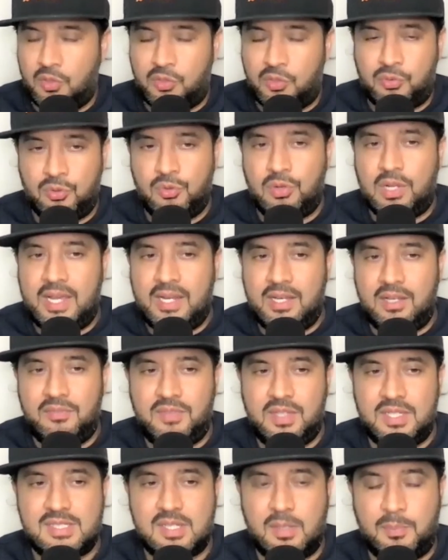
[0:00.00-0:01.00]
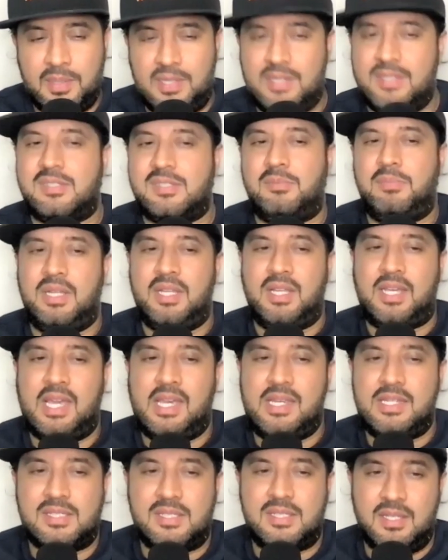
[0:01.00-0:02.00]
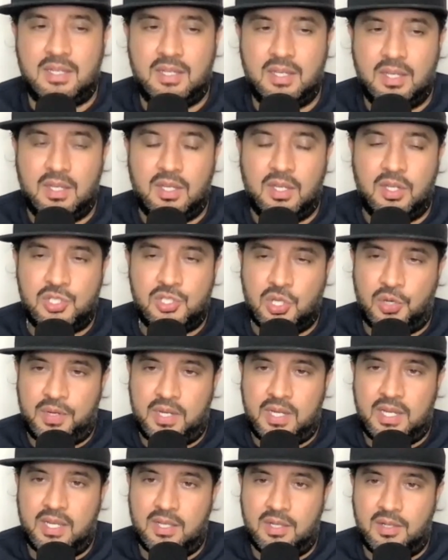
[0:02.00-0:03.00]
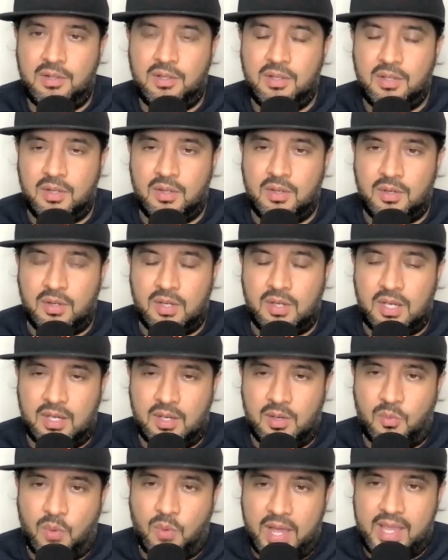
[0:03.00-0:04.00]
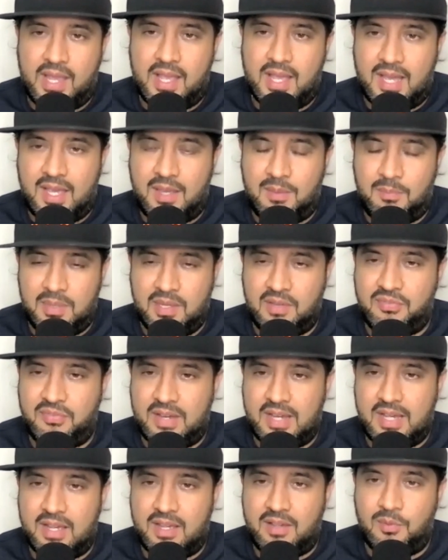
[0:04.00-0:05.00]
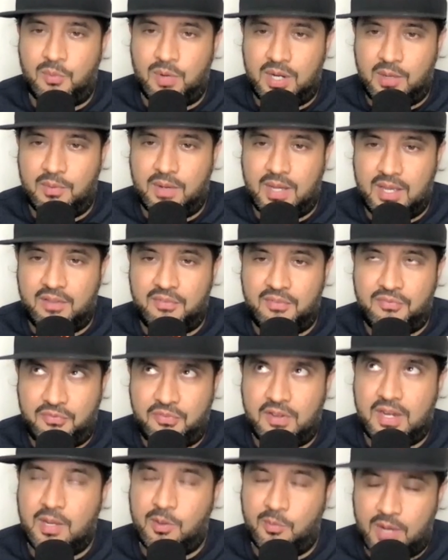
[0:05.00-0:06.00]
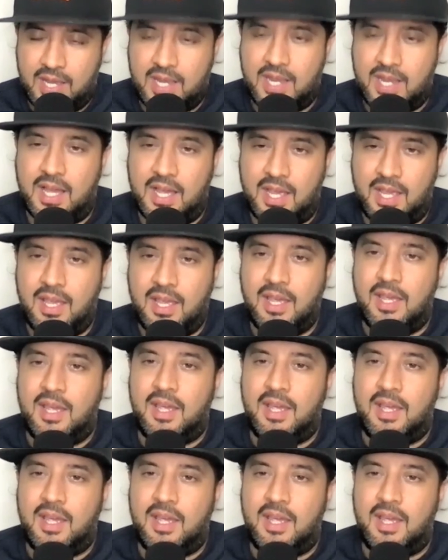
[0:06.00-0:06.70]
through line of this appears to be the case that Jonah Hill, white guy, big fat funny white guy,